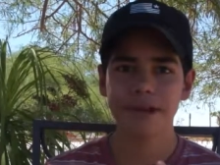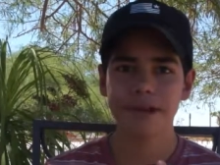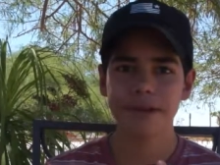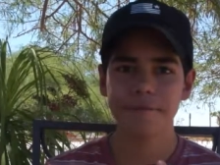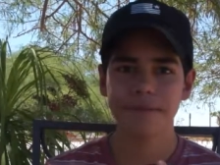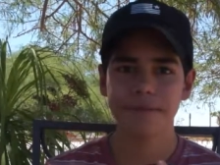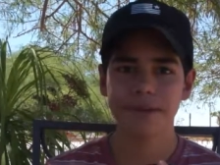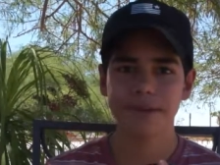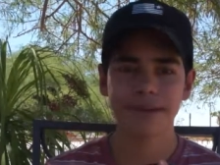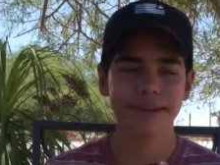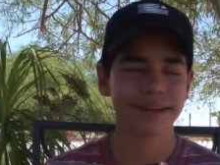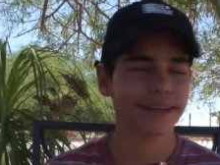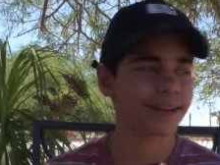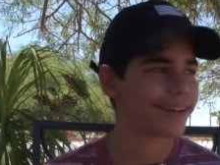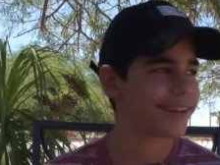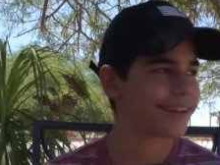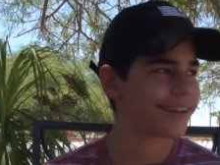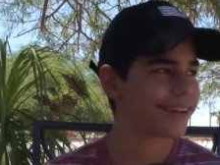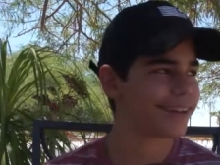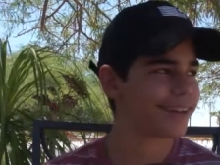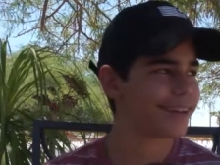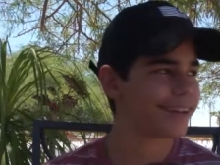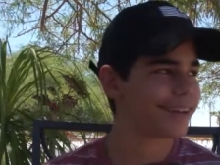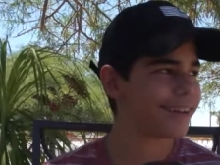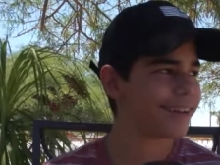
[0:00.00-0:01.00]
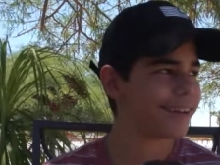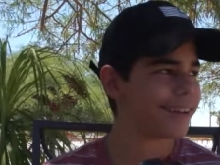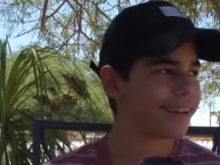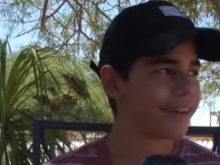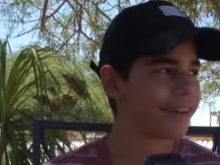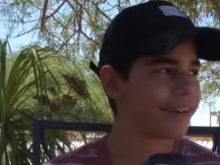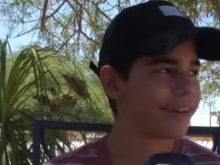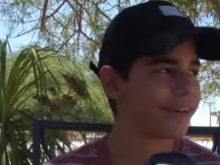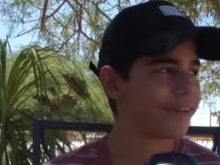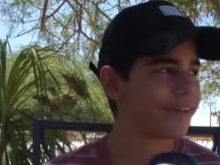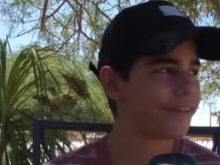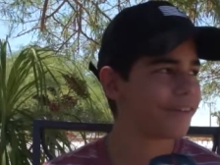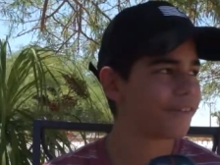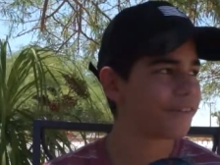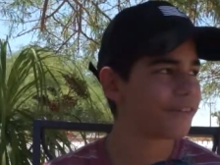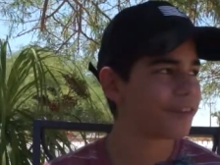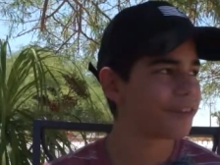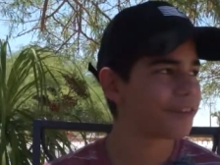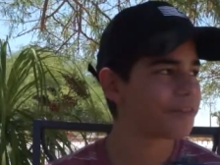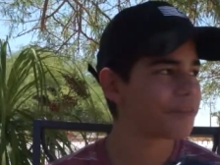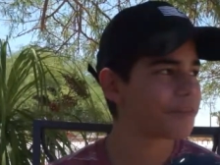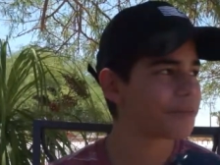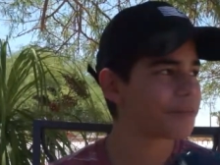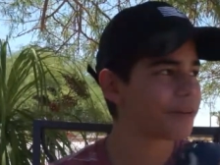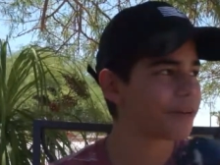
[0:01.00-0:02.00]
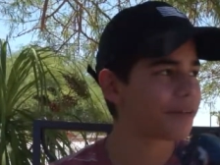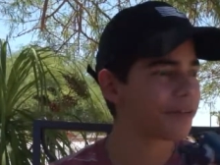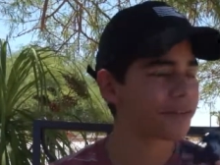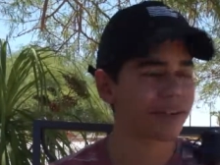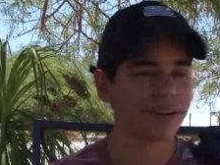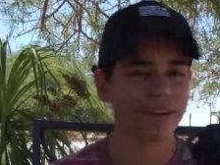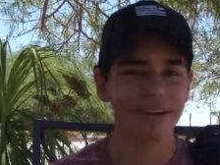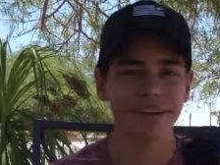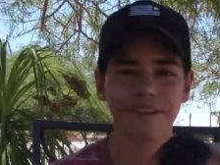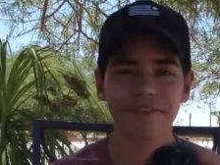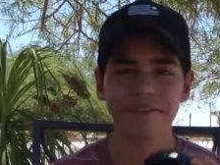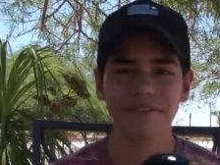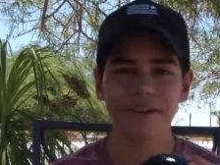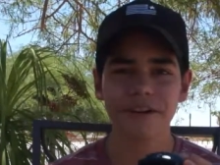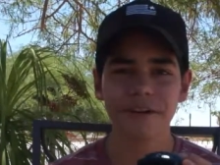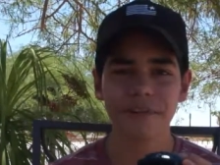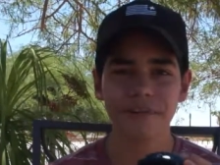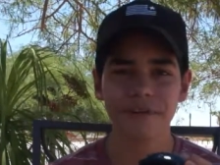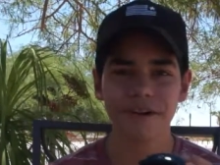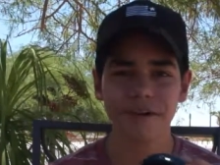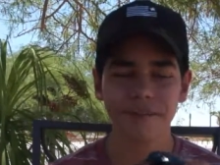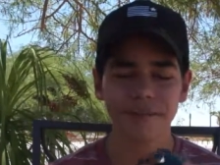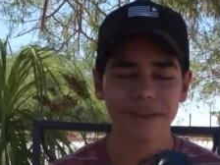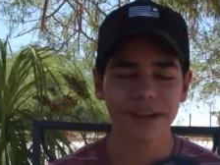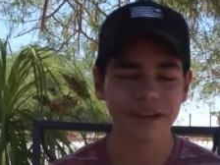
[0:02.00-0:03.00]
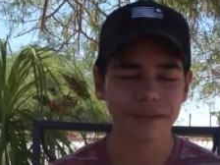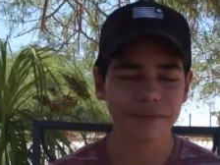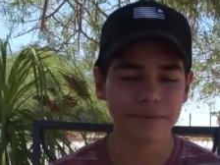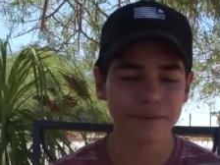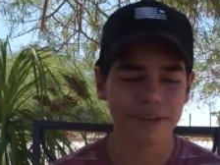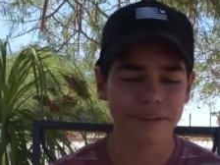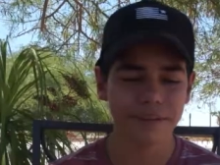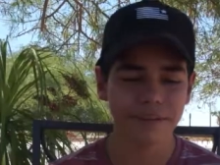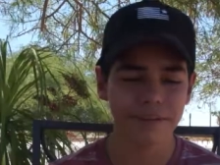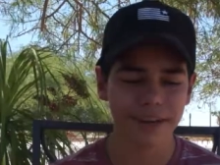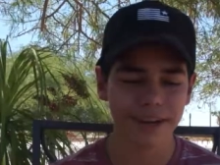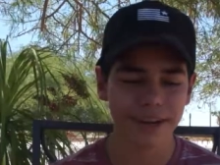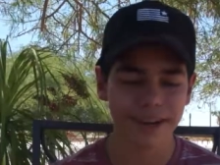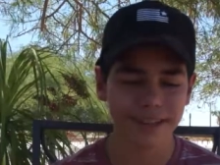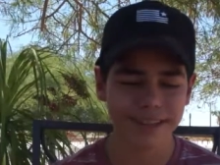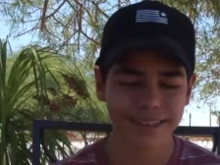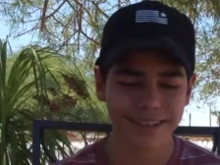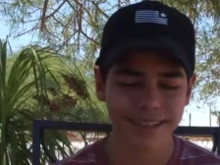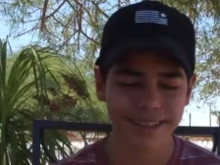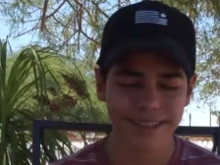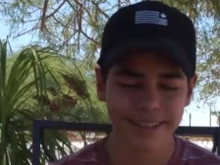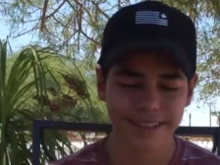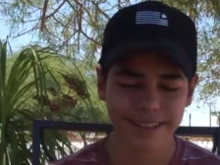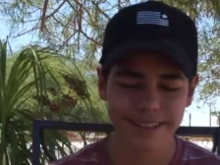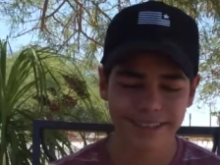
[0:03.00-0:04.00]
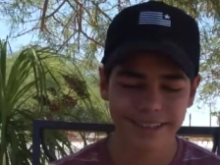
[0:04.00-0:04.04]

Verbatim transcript: Maybe. What if you put one on a Funko Pop? That would be cool, guys.